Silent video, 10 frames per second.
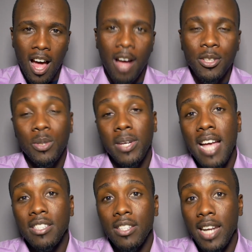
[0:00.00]
I'll see you
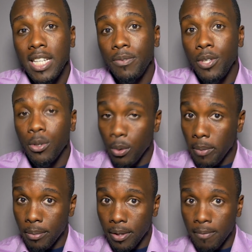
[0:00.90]
guys in the next video.
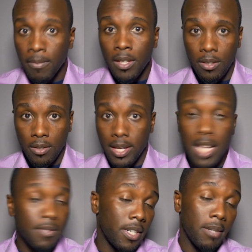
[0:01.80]
Remember, you're
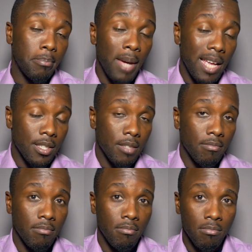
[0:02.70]
God's very best.
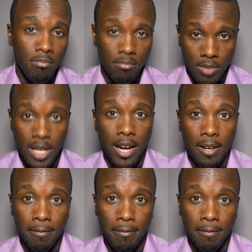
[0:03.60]
Take care.